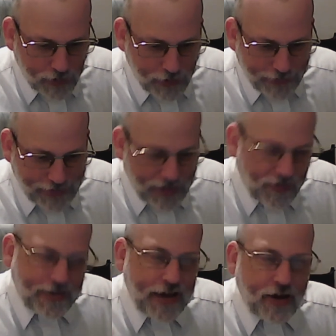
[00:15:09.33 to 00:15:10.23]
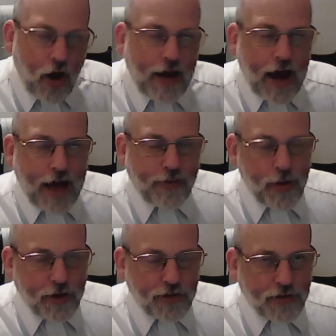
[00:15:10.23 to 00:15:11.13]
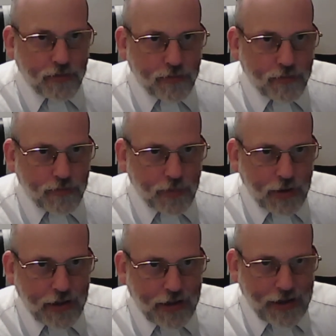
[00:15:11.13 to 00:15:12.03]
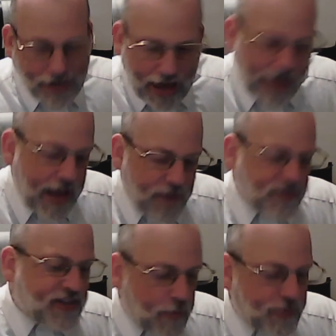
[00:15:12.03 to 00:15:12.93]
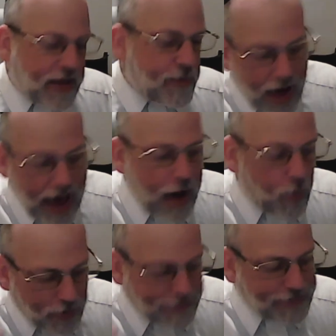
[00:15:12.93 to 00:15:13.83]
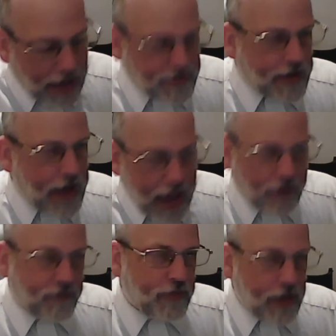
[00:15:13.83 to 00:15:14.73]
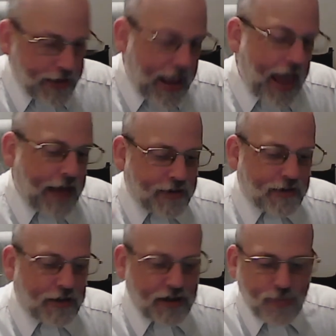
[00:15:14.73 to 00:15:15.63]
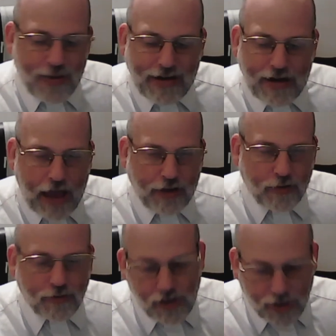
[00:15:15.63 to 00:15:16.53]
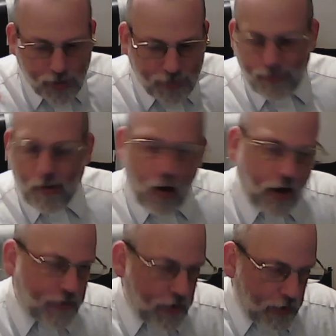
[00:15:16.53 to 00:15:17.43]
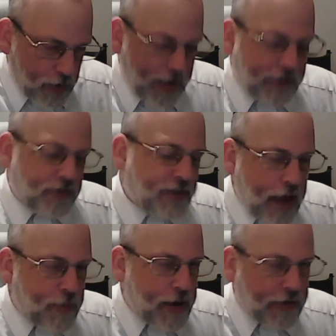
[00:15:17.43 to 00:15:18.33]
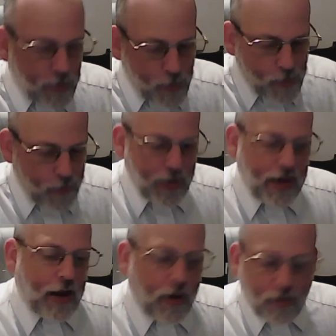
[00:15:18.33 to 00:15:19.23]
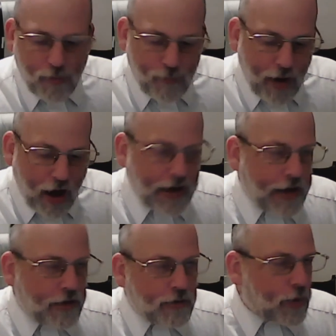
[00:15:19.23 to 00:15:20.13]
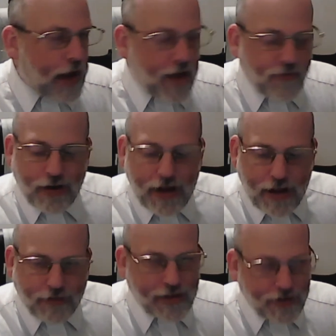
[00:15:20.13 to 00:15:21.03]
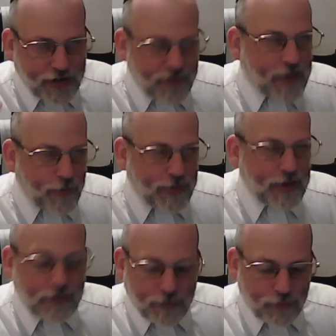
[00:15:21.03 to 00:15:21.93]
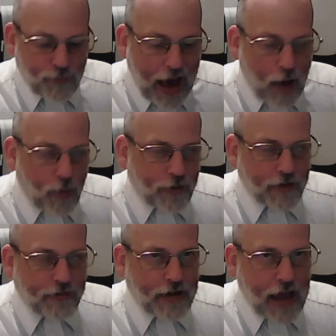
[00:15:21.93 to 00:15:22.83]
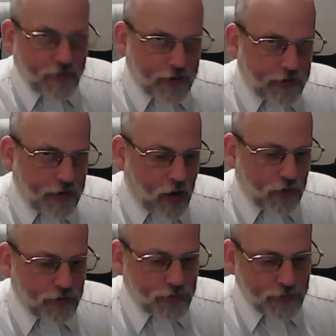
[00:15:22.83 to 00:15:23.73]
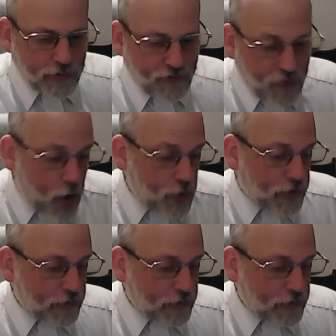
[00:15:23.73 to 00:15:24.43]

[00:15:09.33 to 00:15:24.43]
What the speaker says: that if I take God out of the picture and I give something power it doesn't have, again, it doesn't just mean an idol. It could be sports, it could be entertainment, you know, money, whatever it is that you give something power it doesn't have, that's idolatry. Food!